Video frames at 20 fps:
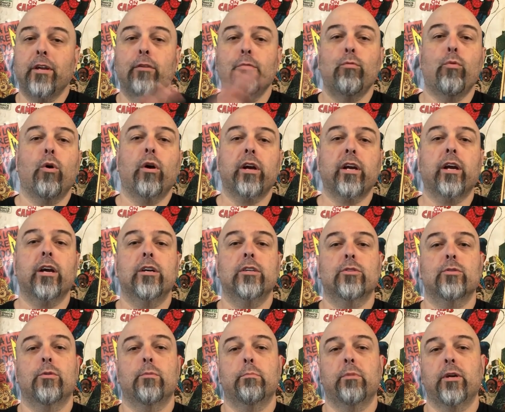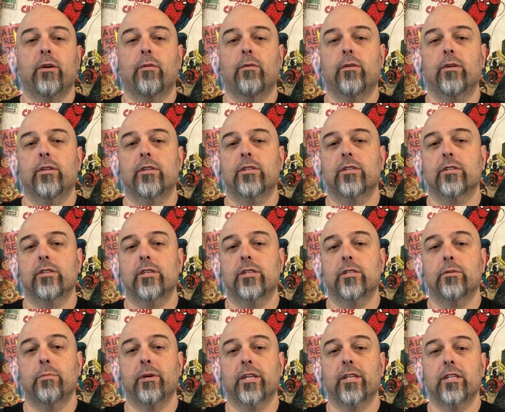of what goes on behind the scenes
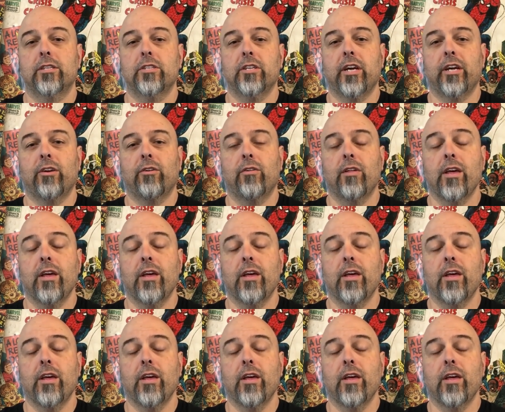about the channel.